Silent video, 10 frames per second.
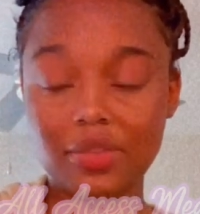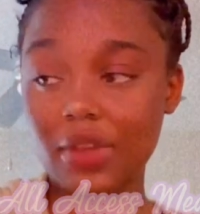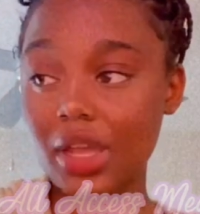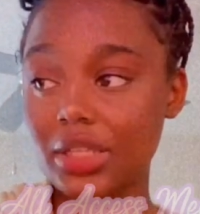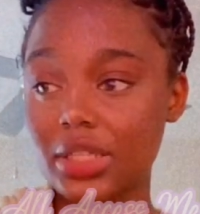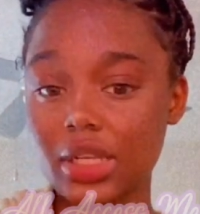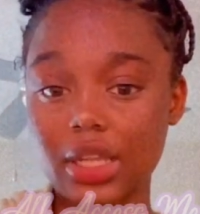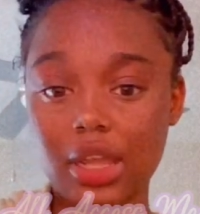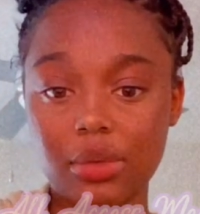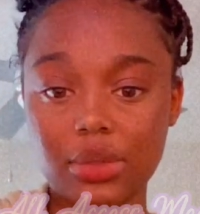If I ain't
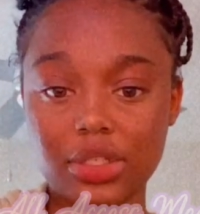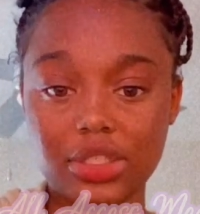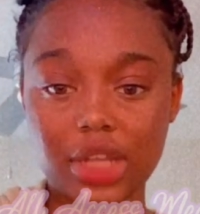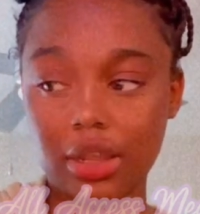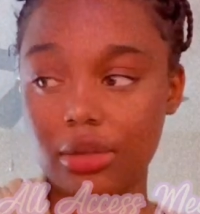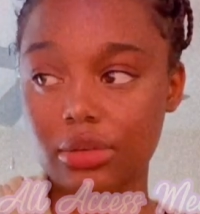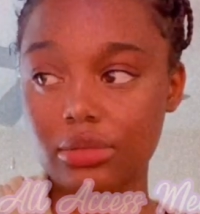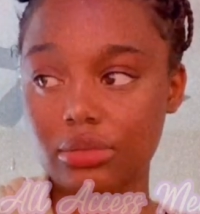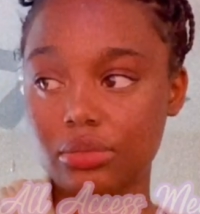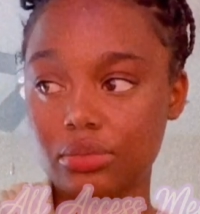telling y'all, what else y'all gonna
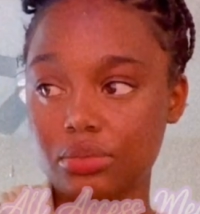do?